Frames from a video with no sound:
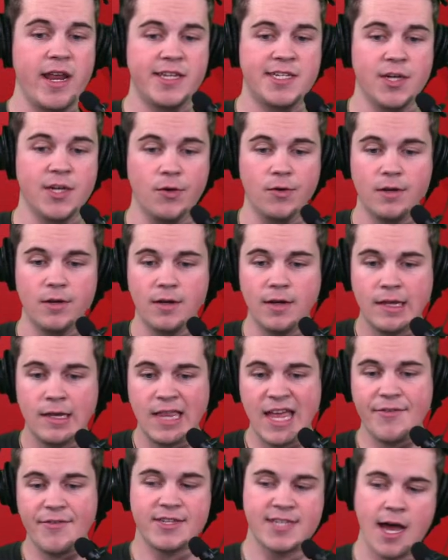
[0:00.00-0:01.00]
too.
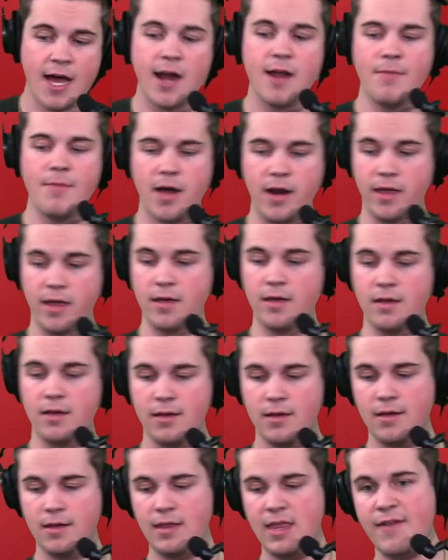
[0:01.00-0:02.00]
They have a ton of money.
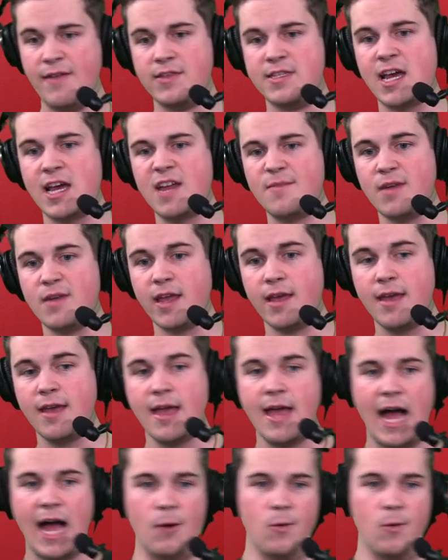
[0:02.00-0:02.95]
I